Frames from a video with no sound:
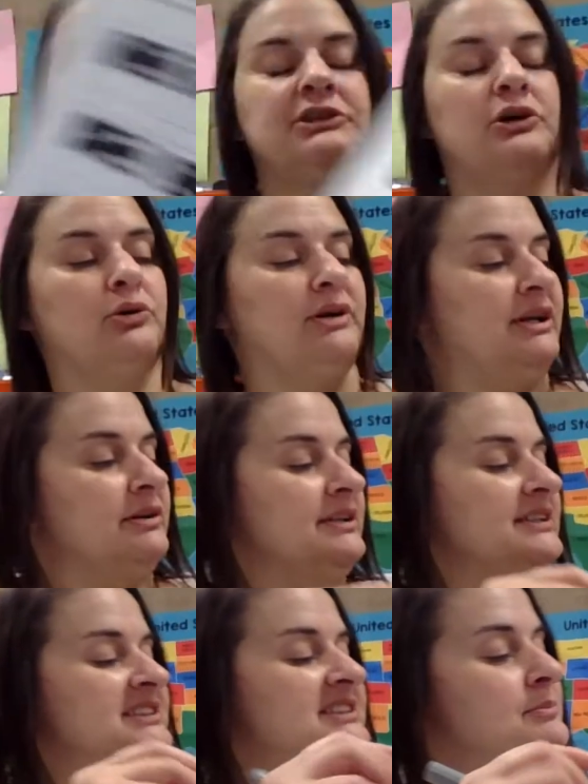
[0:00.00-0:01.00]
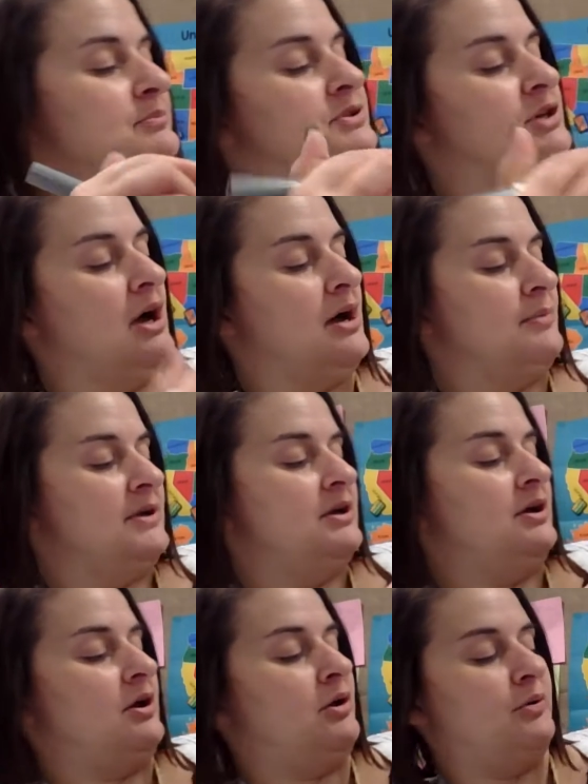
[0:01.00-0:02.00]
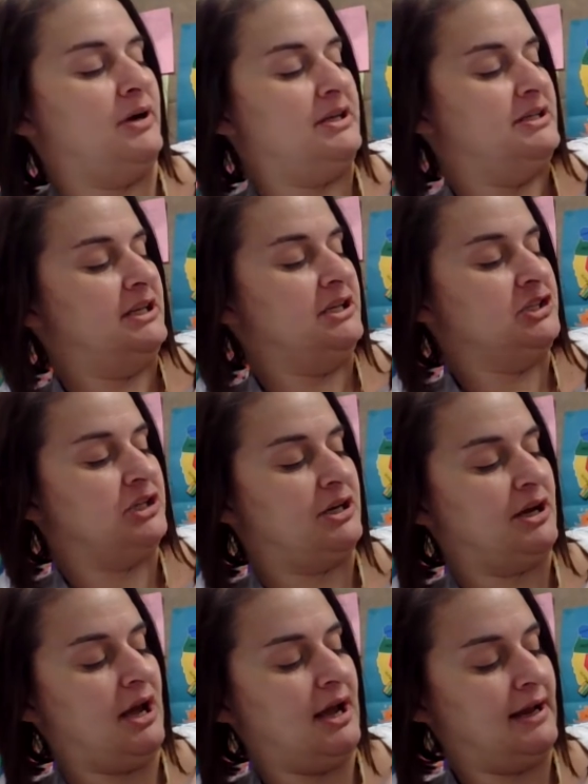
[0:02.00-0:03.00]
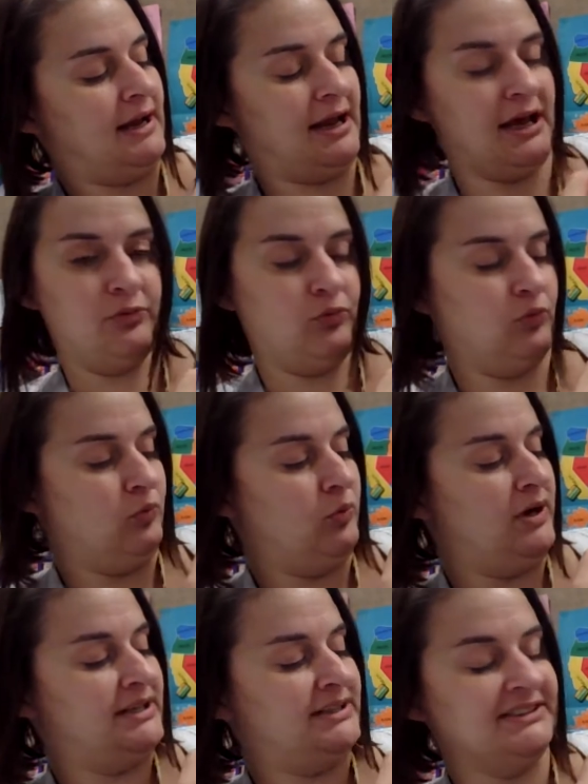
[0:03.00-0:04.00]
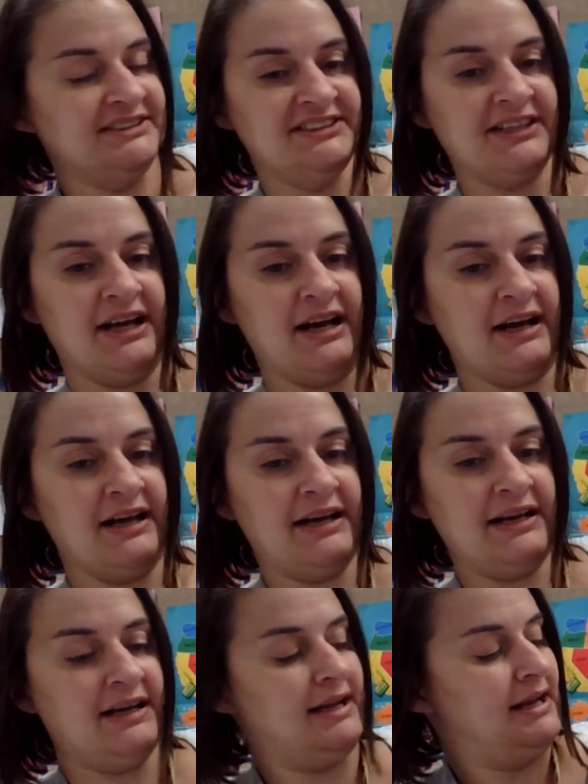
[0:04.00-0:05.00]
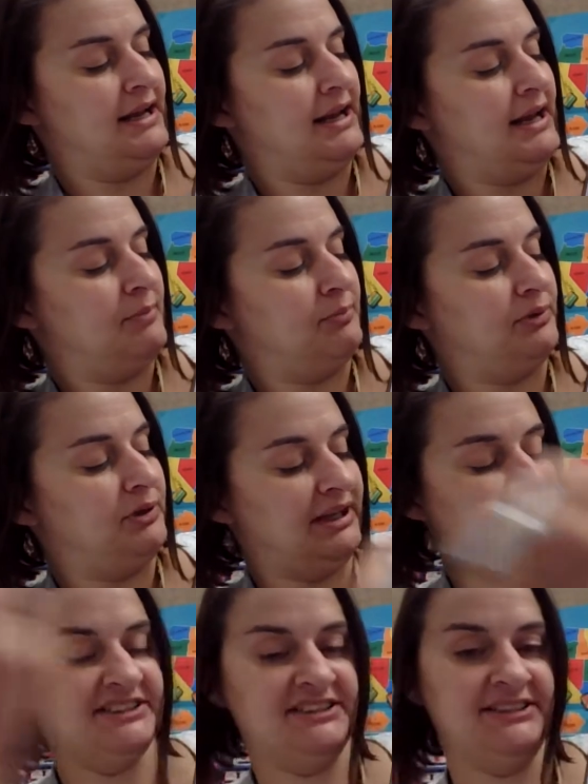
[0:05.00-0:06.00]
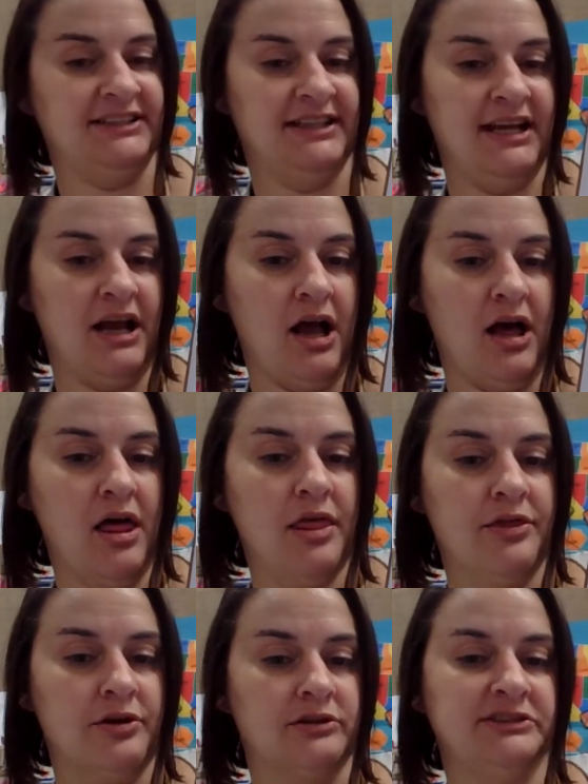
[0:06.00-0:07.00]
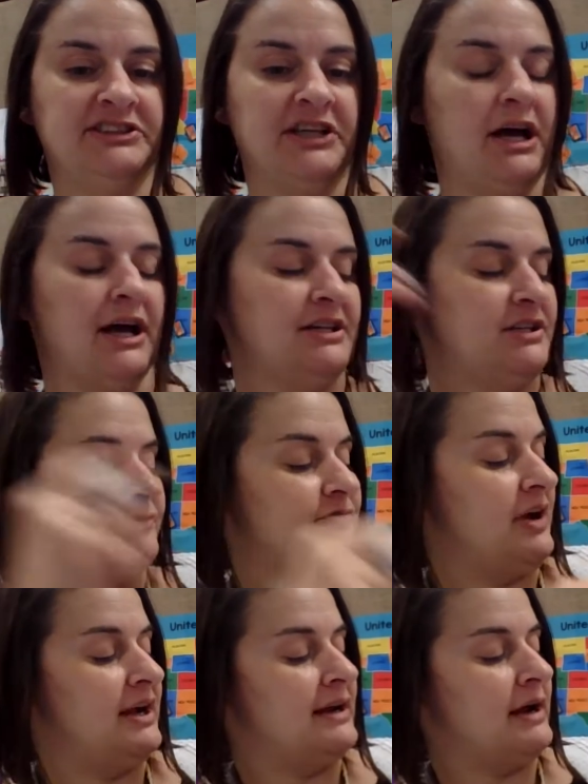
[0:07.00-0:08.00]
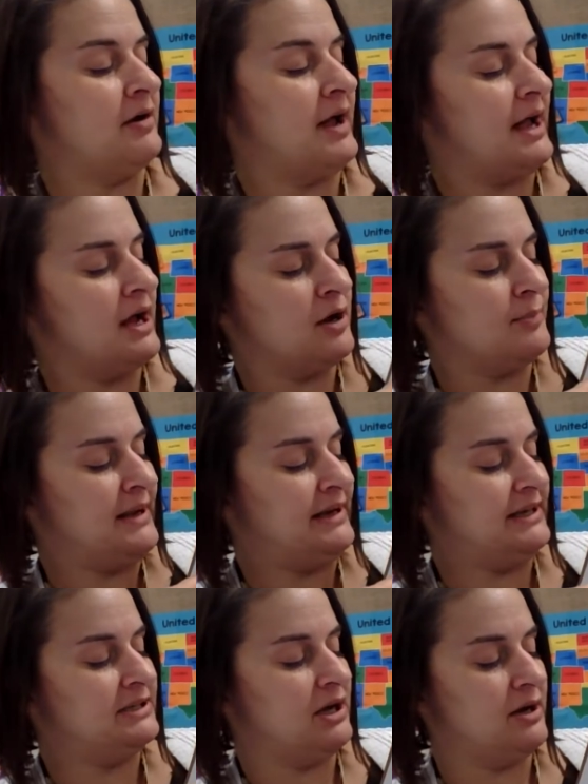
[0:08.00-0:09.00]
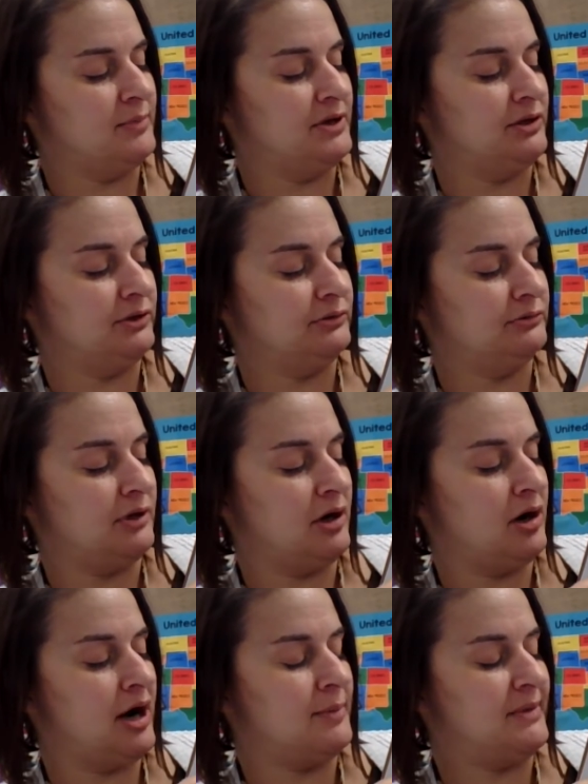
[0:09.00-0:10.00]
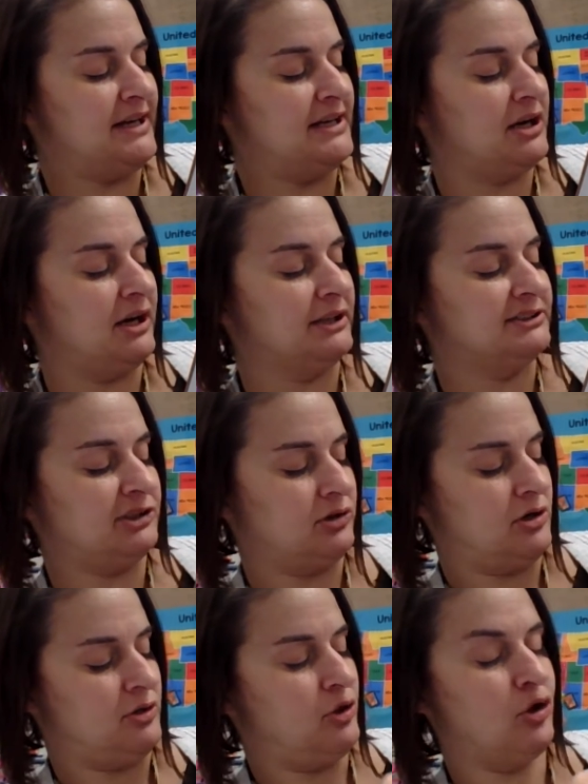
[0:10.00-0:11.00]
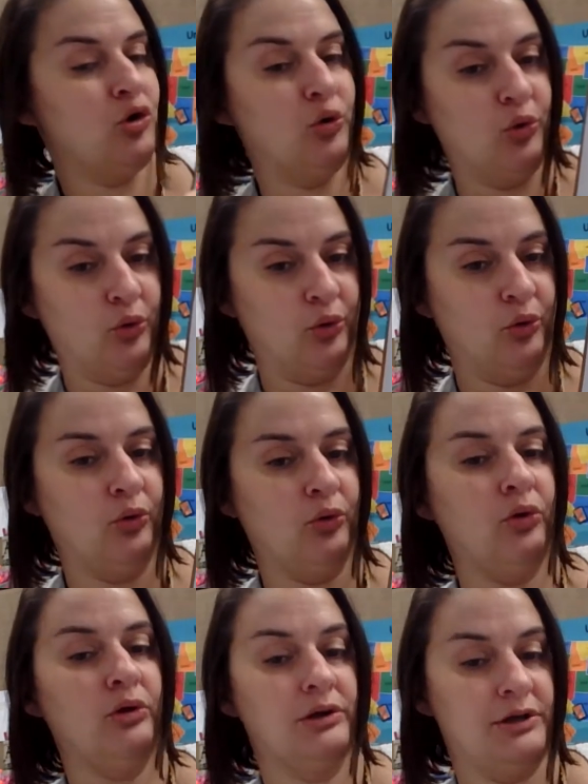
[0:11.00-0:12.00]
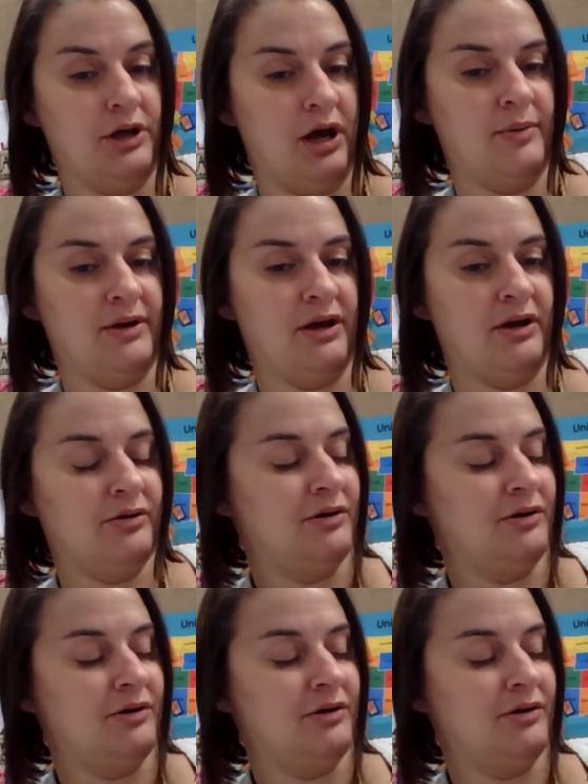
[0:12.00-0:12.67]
So here is some domino addition. I add one side plus the other side to find out how many domino or how many dots are on the whole domino.